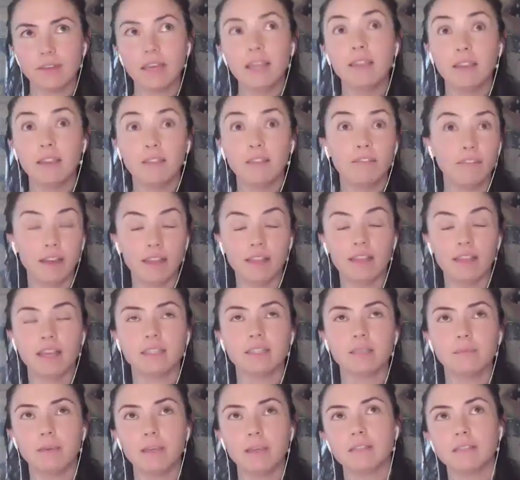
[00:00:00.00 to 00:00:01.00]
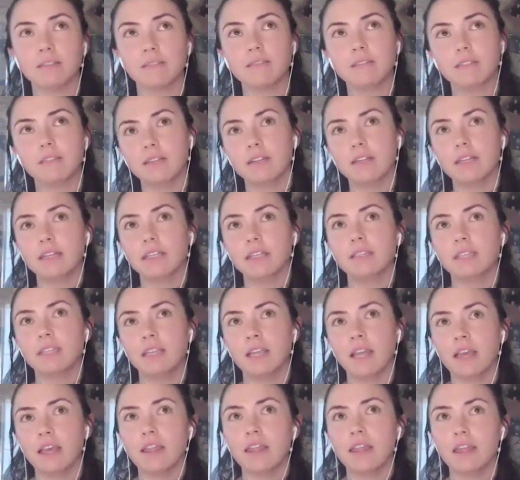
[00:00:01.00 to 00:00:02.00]
And then find that space of stillness.
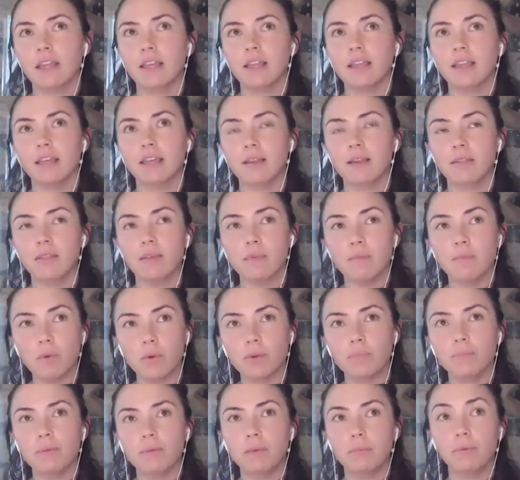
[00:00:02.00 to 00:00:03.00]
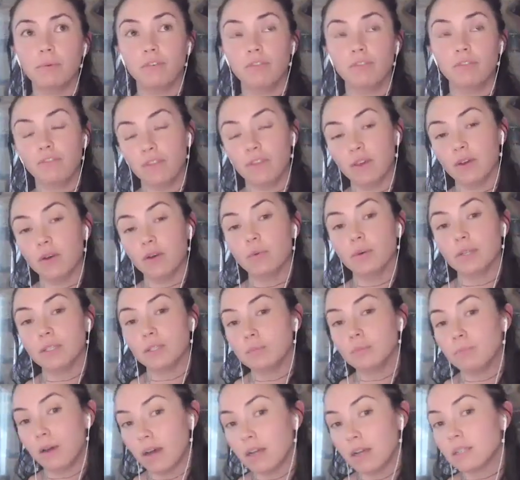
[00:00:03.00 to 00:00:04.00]
And I think that the more people feel
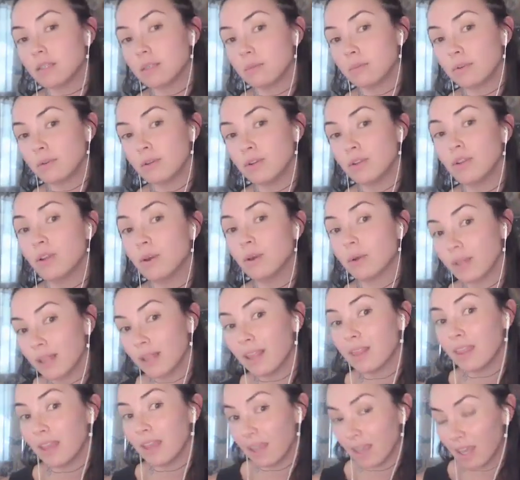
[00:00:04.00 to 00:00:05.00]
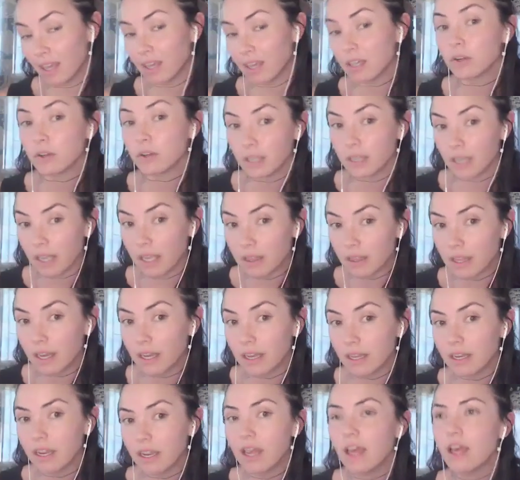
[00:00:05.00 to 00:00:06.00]
what's possible and knowing that they can create
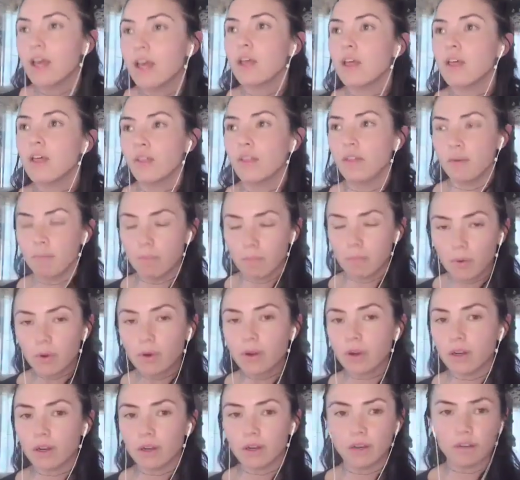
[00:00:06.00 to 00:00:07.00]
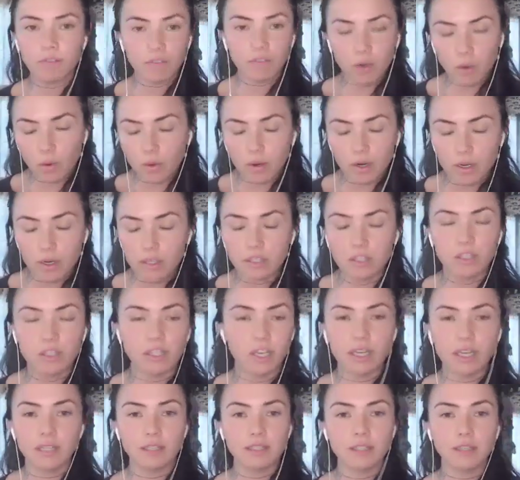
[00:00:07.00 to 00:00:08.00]
that, the more, of course,
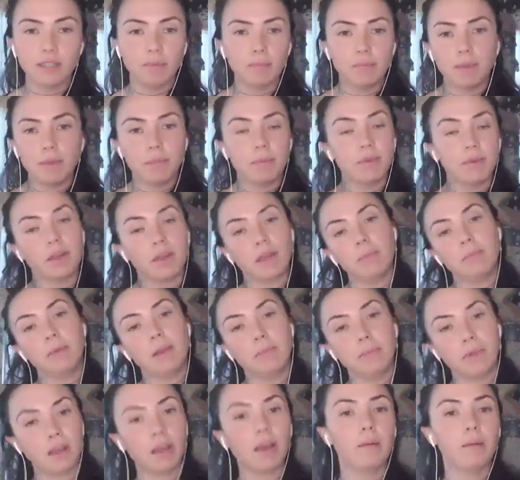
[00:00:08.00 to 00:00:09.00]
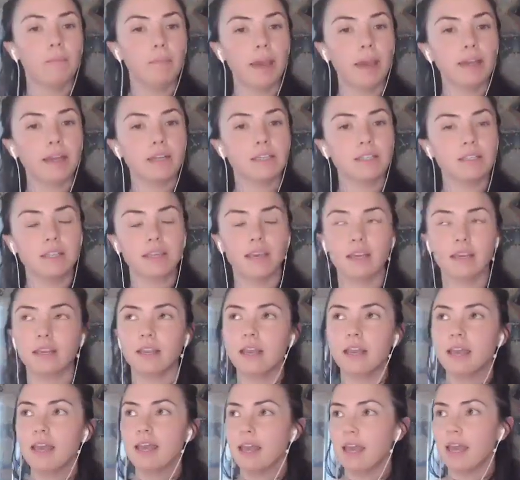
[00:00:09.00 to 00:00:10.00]
chance that people are going to be able to come back to that.
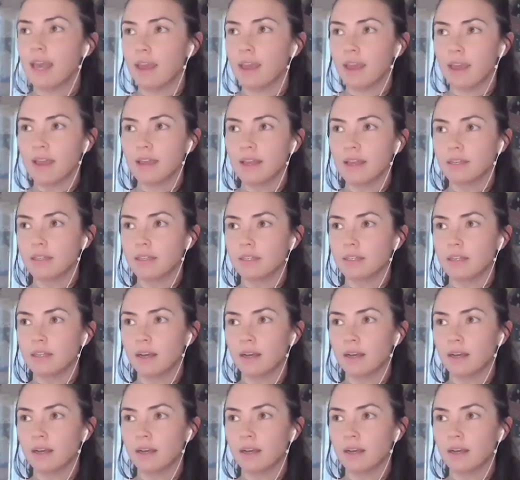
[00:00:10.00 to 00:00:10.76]
And